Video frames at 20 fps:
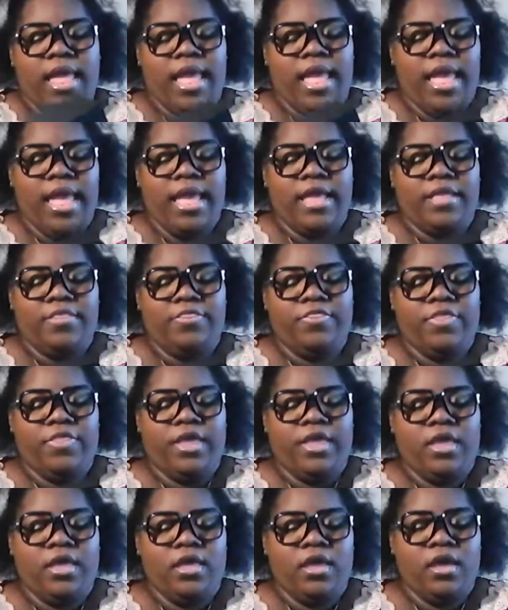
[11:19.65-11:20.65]
And
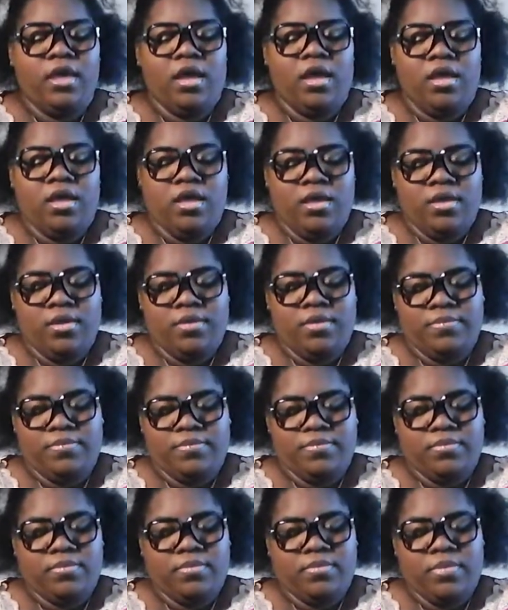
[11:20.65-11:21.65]
the
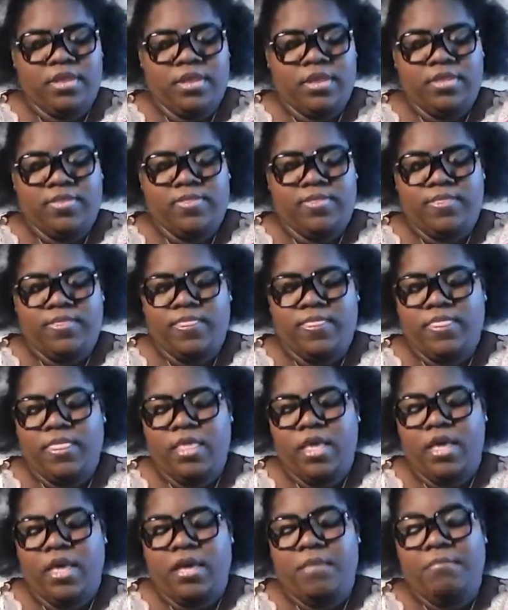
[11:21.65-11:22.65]
um,
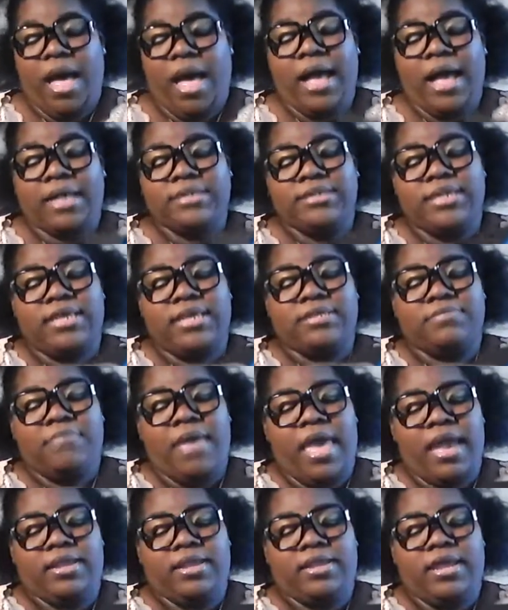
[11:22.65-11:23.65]
box is
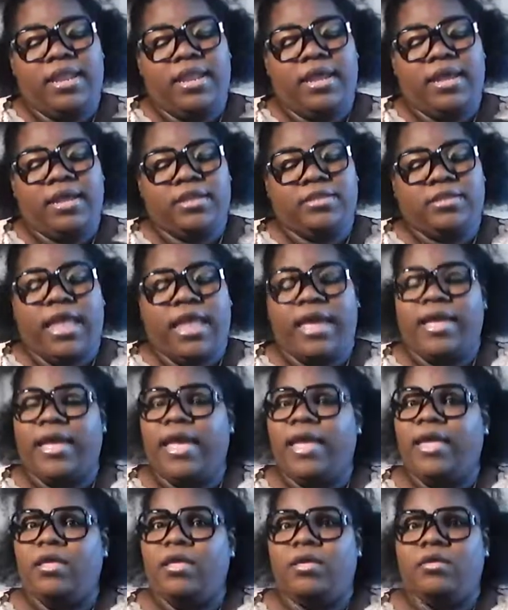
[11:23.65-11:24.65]
magnetic, like
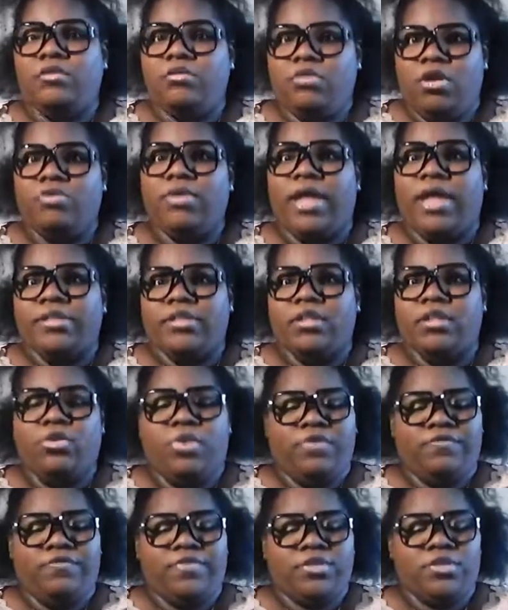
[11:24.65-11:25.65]
a, you know, like the
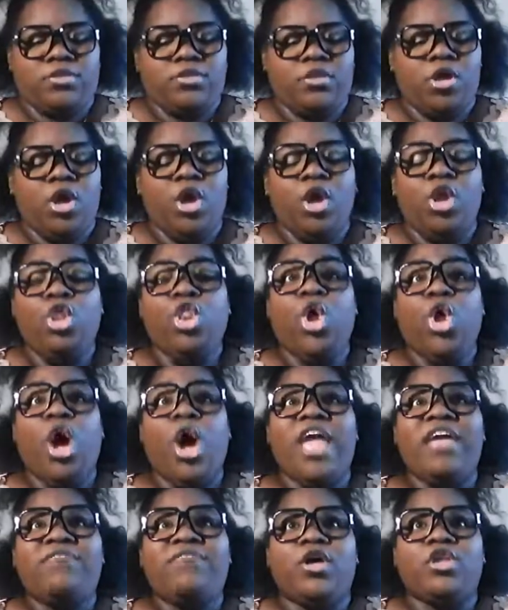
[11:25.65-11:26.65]
Louis,
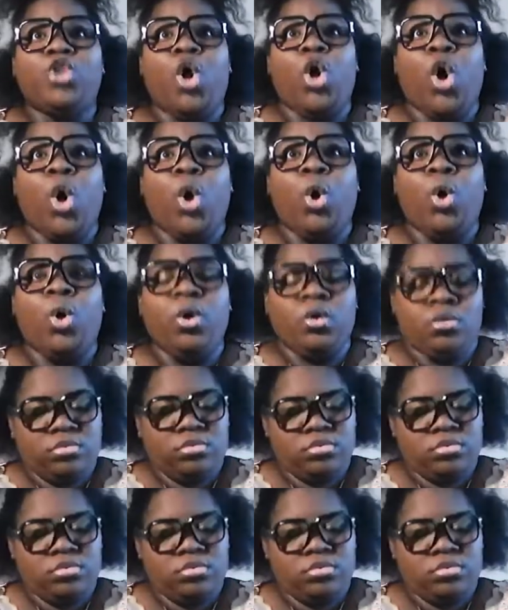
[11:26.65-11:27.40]
Louis Vuitton